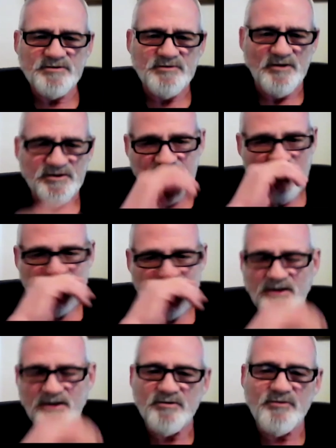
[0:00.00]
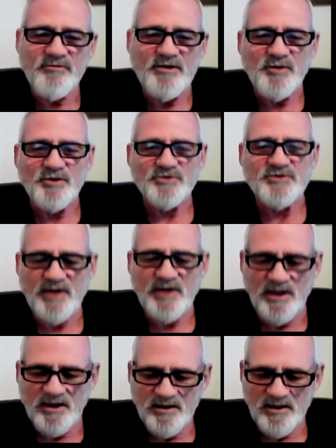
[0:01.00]
So I was still taking 3 pills a
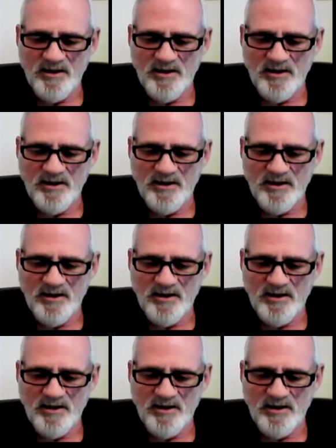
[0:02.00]
day.